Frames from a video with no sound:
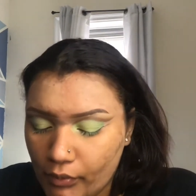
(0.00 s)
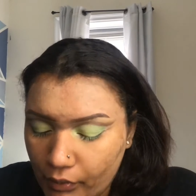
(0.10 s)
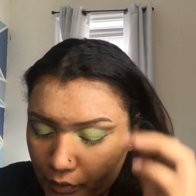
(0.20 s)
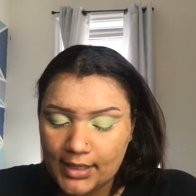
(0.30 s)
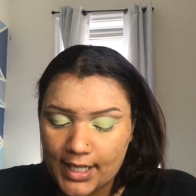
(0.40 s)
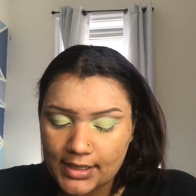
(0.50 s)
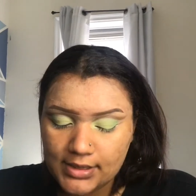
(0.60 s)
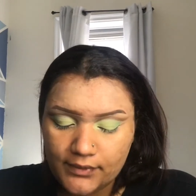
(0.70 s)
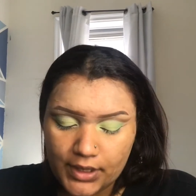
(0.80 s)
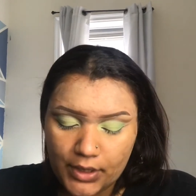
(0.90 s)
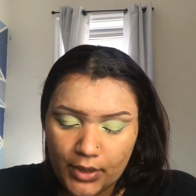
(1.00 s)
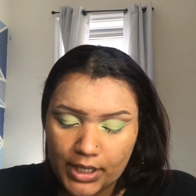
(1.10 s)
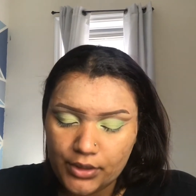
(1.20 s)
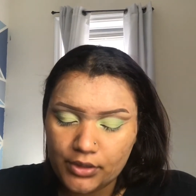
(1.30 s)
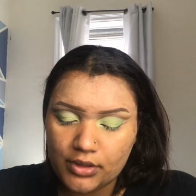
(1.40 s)
Last video
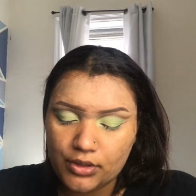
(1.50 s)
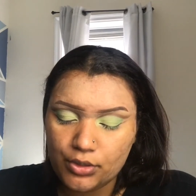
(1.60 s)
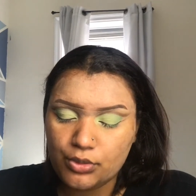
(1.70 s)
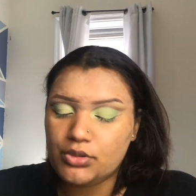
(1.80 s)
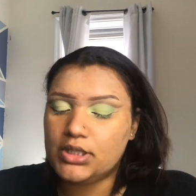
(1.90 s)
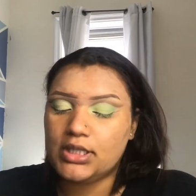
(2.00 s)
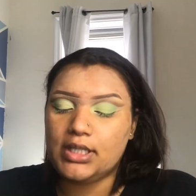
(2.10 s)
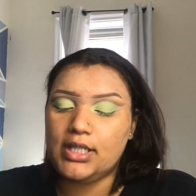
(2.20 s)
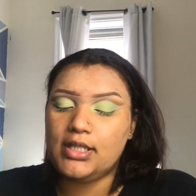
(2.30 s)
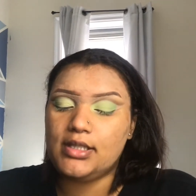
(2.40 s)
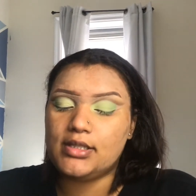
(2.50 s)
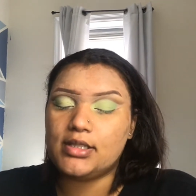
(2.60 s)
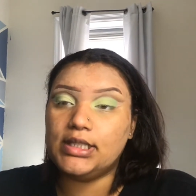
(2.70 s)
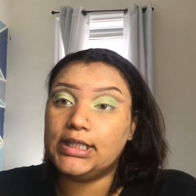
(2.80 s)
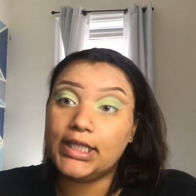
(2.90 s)
I used these
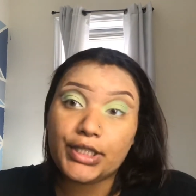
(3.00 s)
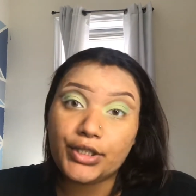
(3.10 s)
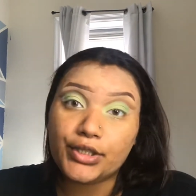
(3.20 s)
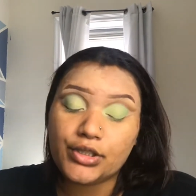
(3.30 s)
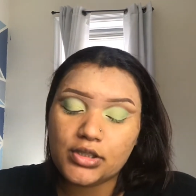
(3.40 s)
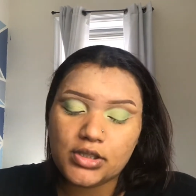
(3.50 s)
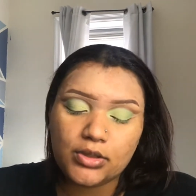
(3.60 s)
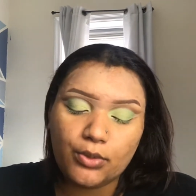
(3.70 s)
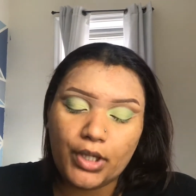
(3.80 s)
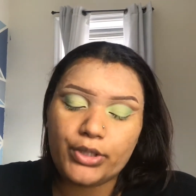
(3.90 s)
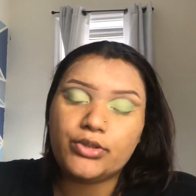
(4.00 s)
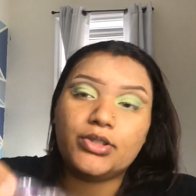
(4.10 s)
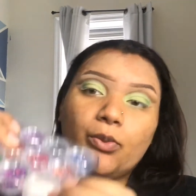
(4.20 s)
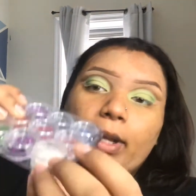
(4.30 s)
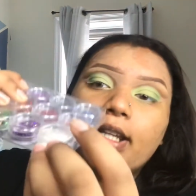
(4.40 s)
glitters. Well, I used the
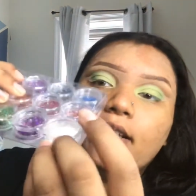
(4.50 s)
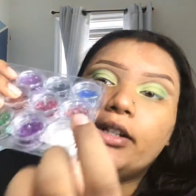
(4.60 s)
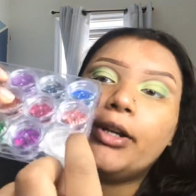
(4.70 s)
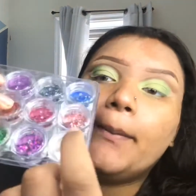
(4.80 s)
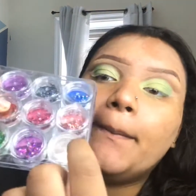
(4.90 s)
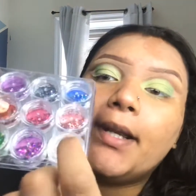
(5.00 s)
white glitter, but